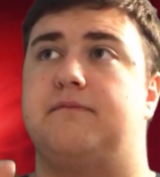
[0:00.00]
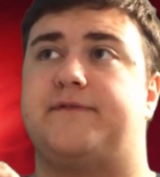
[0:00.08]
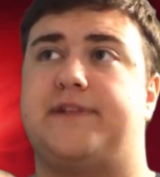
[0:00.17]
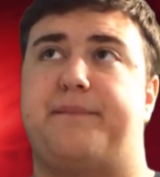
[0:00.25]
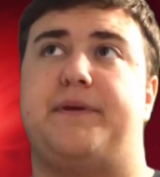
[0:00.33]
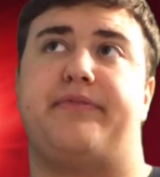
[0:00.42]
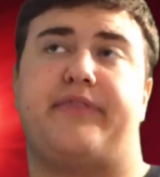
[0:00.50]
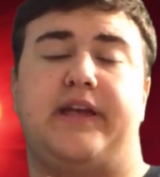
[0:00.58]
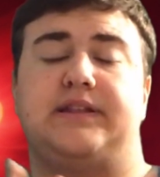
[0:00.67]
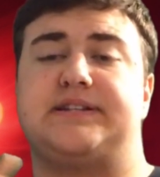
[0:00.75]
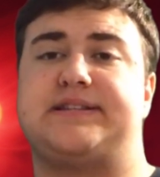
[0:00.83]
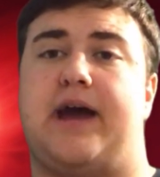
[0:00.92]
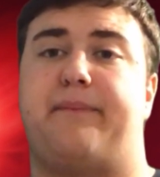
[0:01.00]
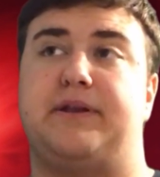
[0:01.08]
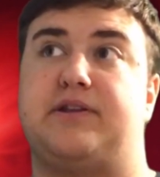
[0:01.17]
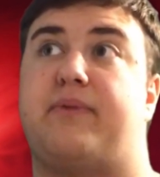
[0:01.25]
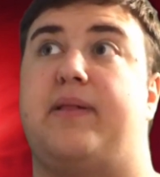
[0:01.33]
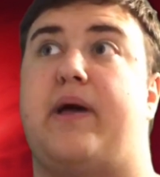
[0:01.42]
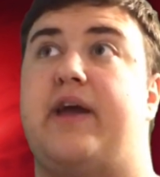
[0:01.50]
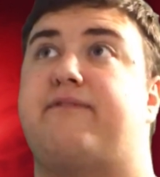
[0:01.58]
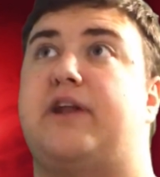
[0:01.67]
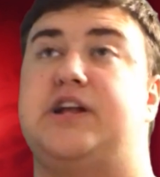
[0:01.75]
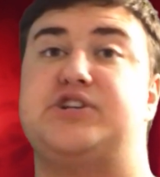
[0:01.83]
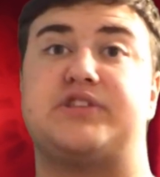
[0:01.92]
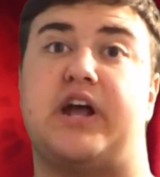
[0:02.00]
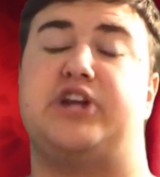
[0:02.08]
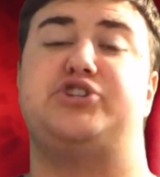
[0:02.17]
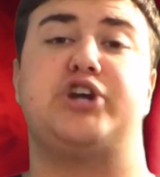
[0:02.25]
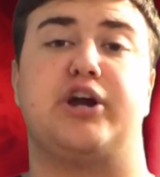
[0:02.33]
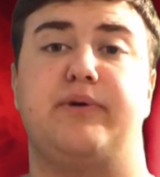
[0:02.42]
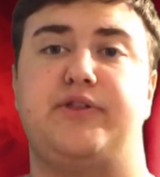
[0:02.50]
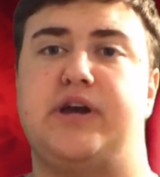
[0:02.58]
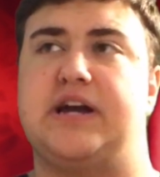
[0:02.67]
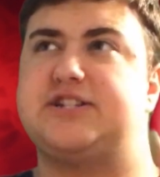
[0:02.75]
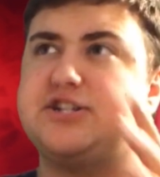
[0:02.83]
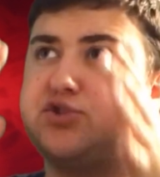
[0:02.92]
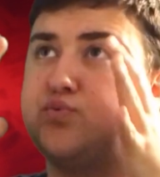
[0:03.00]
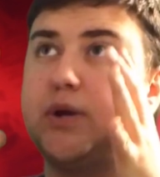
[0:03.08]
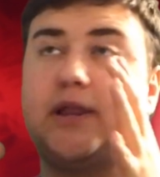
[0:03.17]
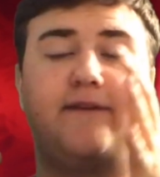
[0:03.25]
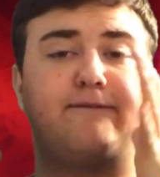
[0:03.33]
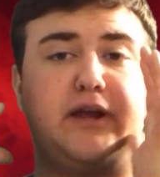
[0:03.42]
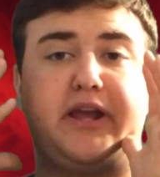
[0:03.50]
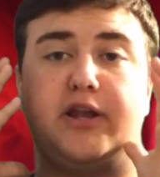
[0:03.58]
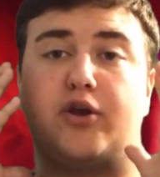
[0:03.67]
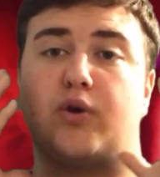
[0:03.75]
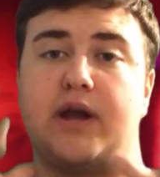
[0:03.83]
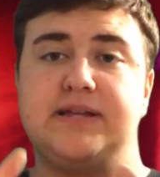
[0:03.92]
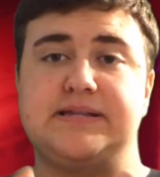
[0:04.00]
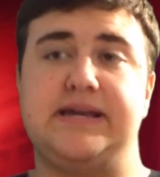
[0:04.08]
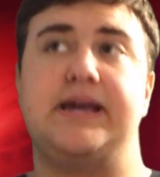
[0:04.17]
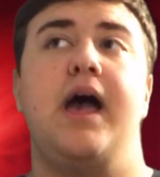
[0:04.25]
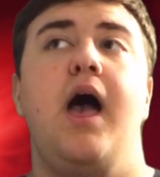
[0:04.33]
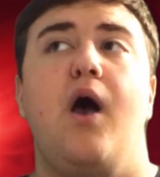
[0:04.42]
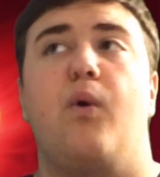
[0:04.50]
flipping thing that's happened in my life, and I just thought I'd share it with you guys. It's really freaking crazy.